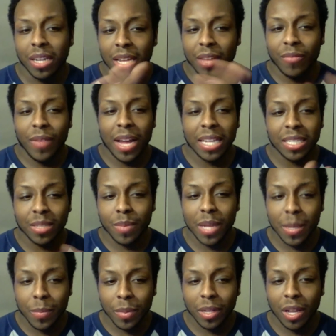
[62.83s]
invite some
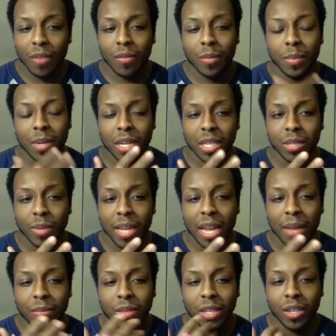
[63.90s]
people over because we
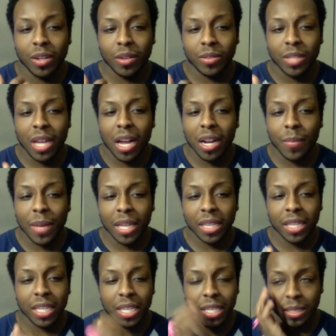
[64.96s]
have to, you know, talk about
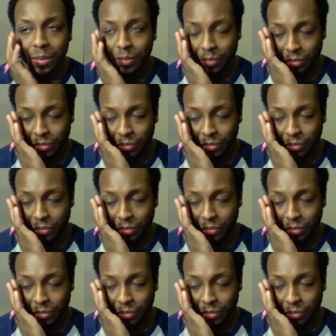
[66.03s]
this